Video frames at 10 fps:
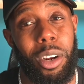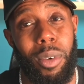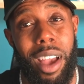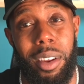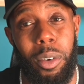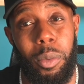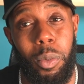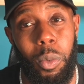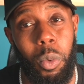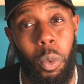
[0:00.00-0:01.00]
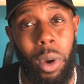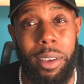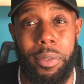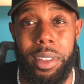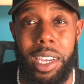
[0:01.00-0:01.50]
sit around and
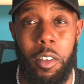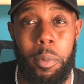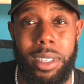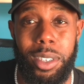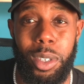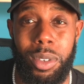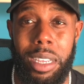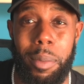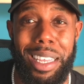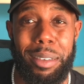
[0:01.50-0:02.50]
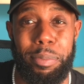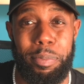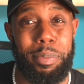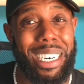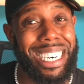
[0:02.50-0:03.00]
wait for the government to do something,
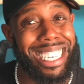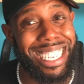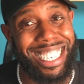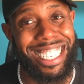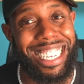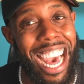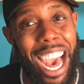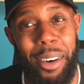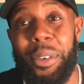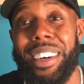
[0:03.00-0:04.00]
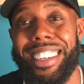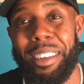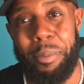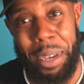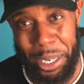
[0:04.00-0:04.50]
but I
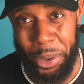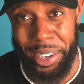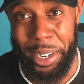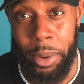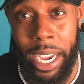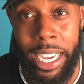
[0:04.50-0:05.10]
wouldn't depend on it,